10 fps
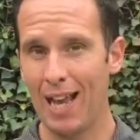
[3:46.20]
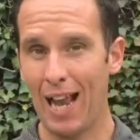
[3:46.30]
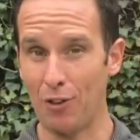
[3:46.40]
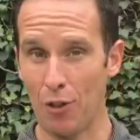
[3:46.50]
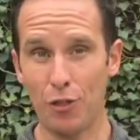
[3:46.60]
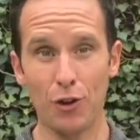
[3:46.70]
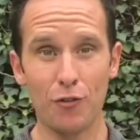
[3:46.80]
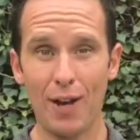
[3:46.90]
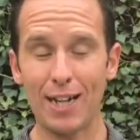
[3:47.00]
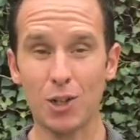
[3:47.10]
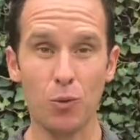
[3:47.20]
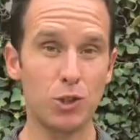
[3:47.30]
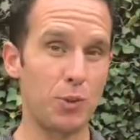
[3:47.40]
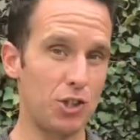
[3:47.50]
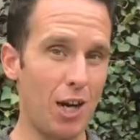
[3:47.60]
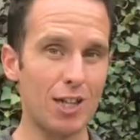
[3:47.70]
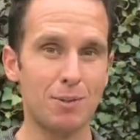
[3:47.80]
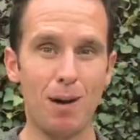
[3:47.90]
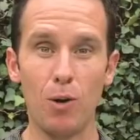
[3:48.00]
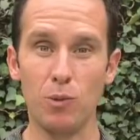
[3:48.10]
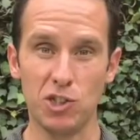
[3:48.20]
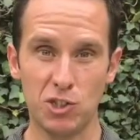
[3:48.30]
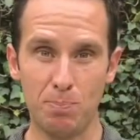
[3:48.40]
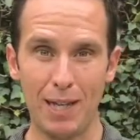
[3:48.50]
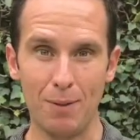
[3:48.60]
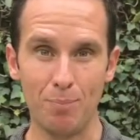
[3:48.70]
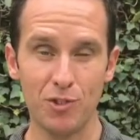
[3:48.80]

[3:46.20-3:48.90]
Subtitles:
And the third factor, which we talked about, was spin.